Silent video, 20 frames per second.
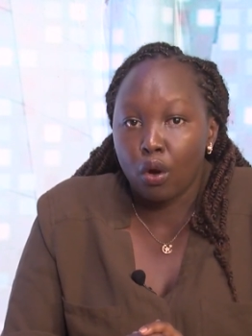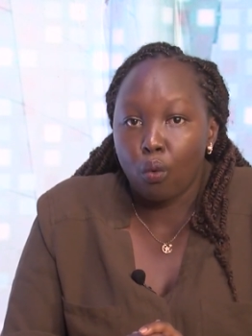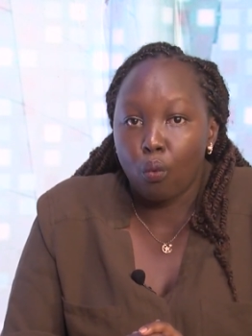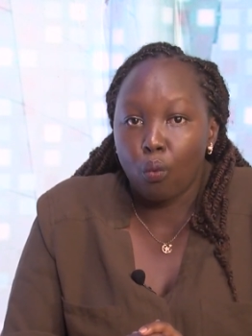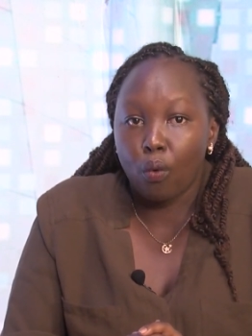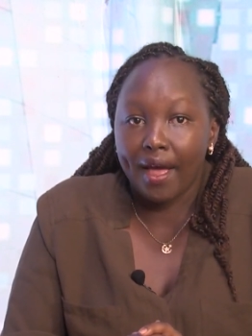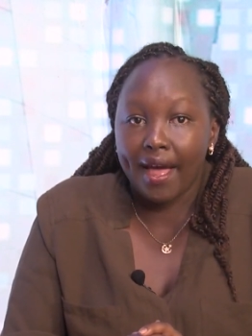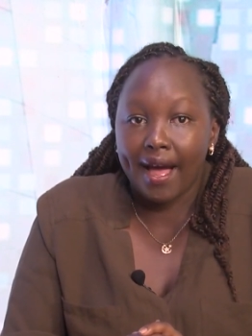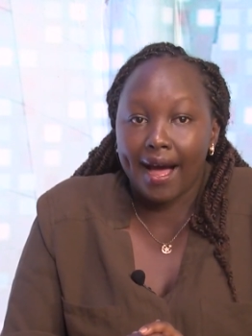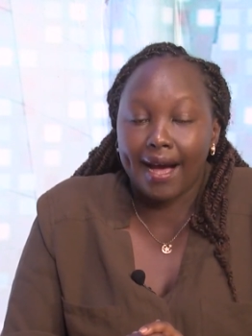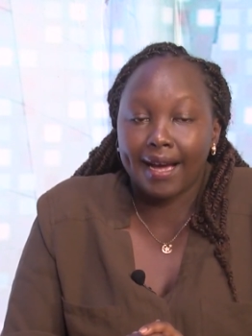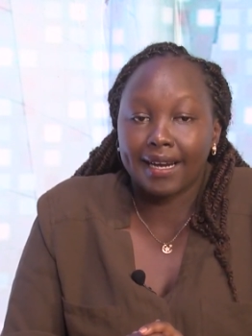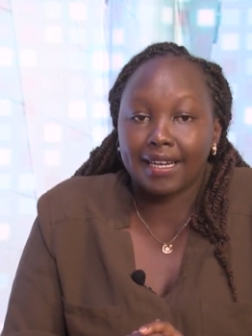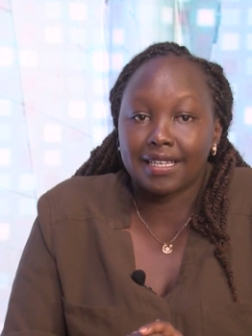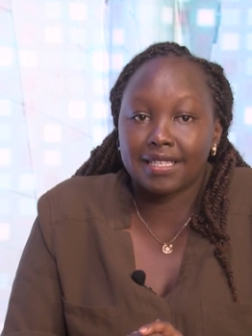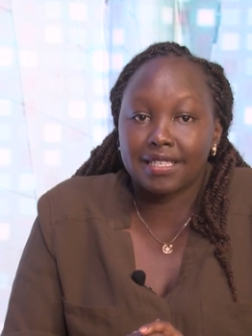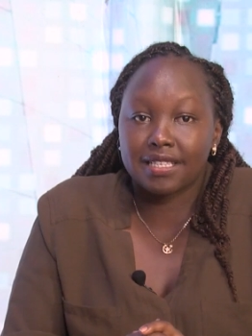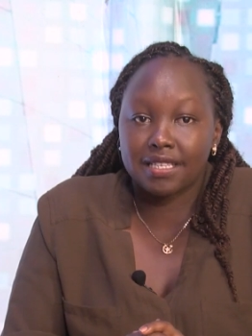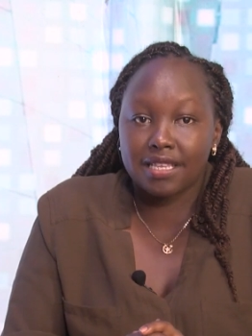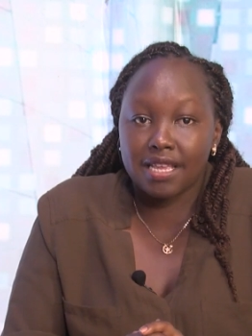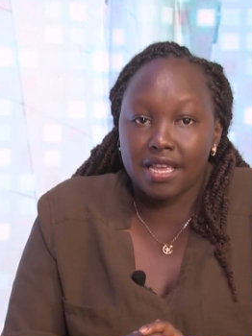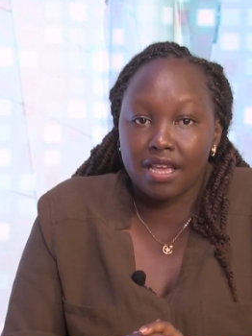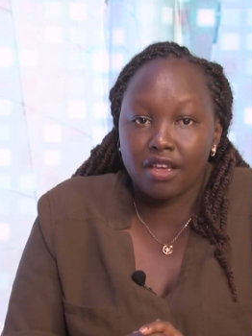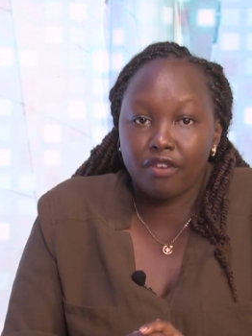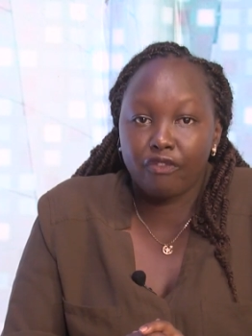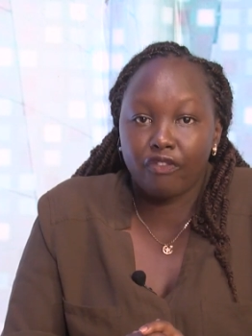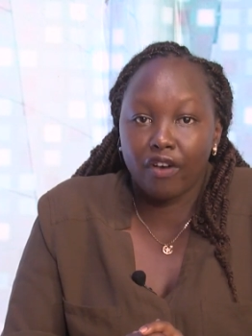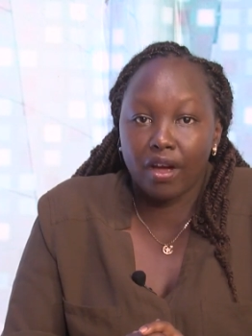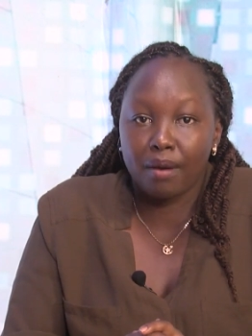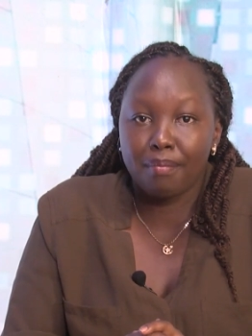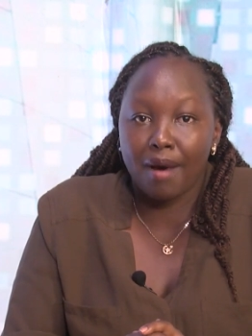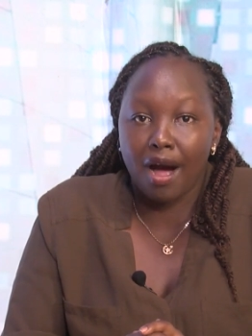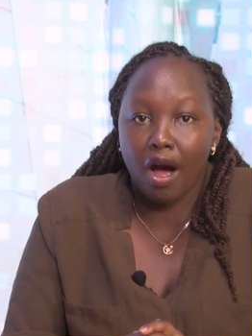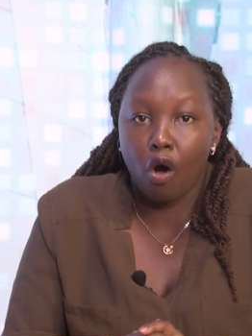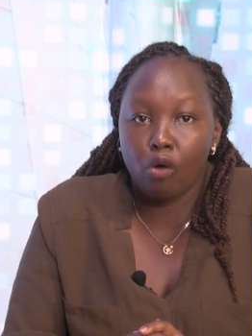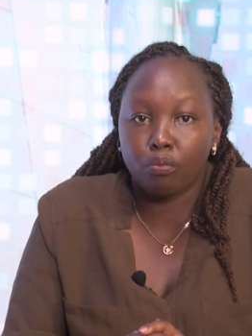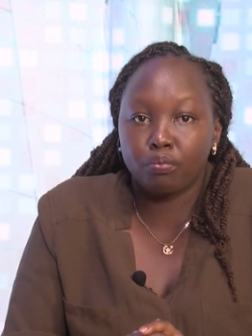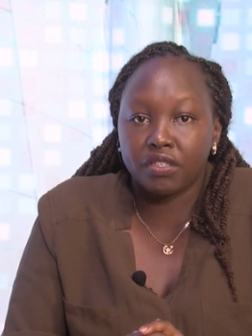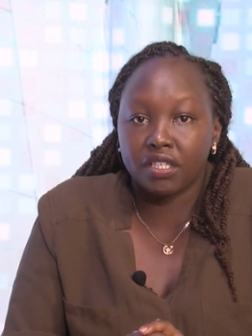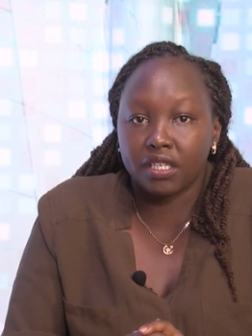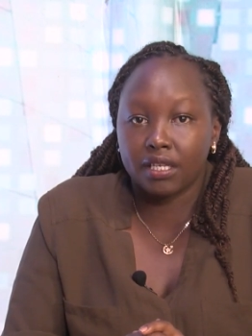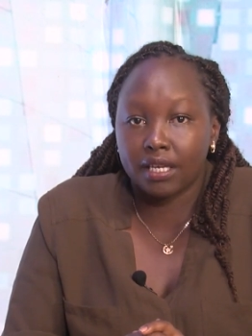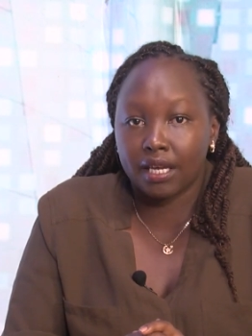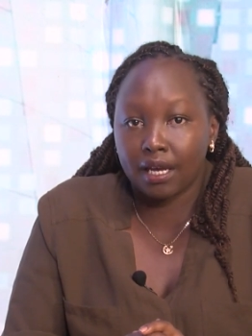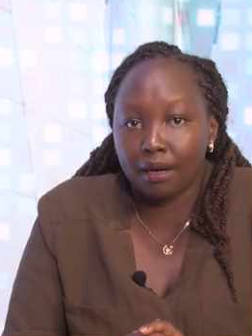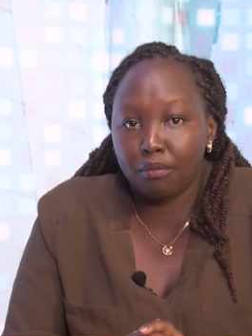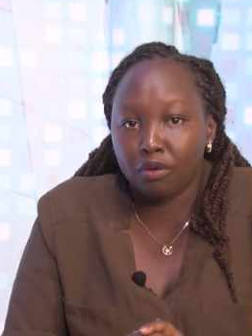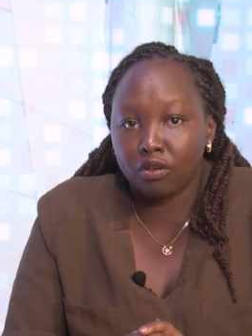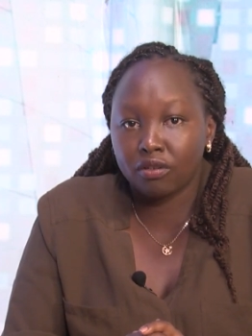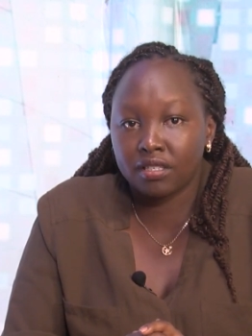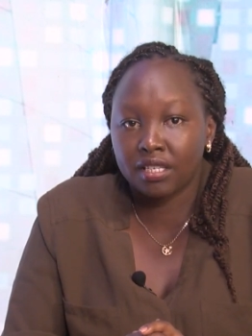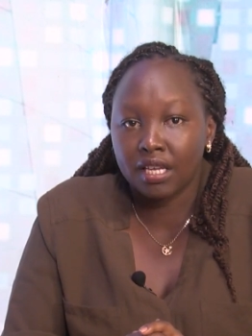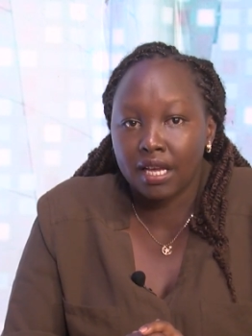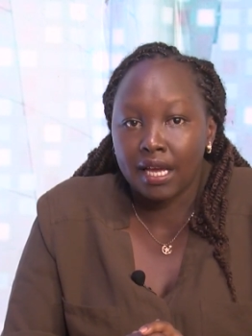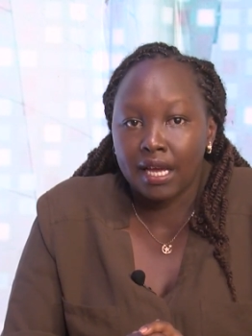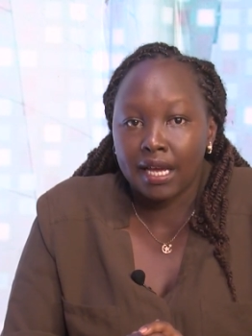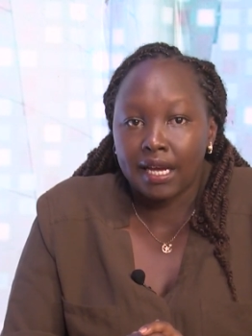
where undersea fiber optic cables